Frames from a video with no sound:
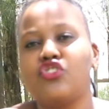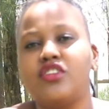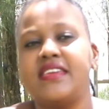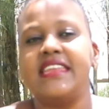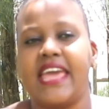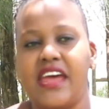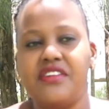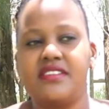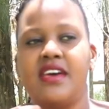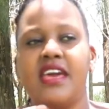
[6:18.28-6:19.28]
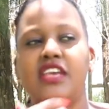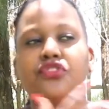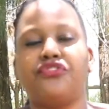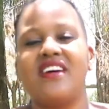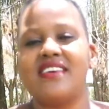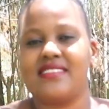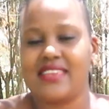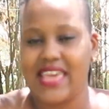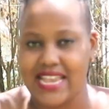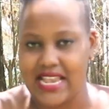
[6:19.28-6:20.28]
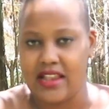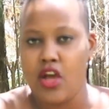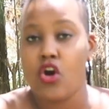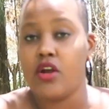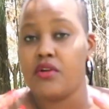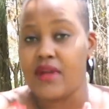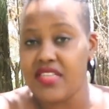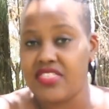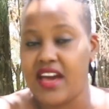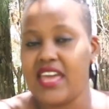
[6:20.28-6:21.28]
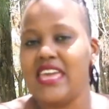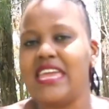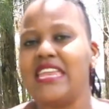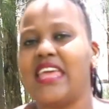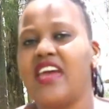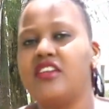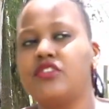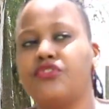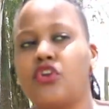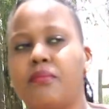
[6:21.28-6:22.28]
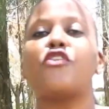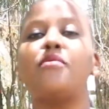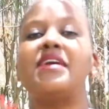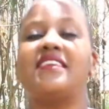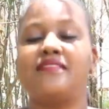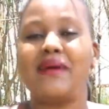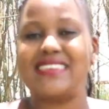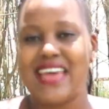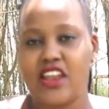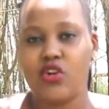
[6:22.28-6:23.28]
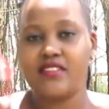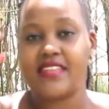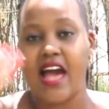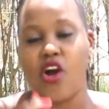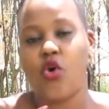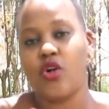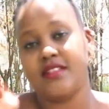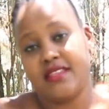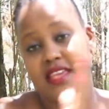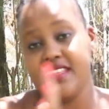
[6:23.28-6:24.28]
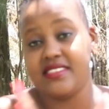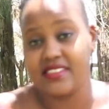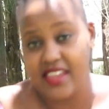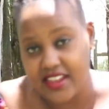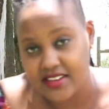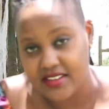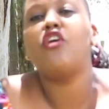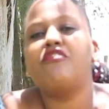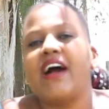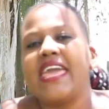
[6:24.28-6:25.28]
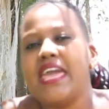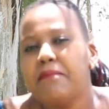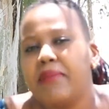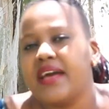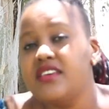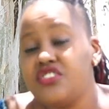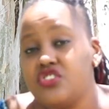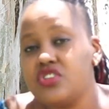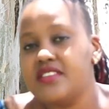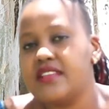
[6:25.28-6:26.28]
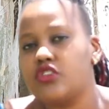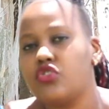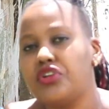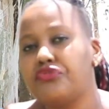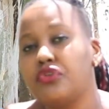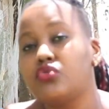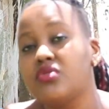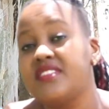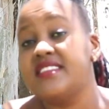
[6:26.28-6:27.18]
not inherit his father's cattle. Rather, he inherits from his maternal uncles instead. Over Himba history is actually fraught with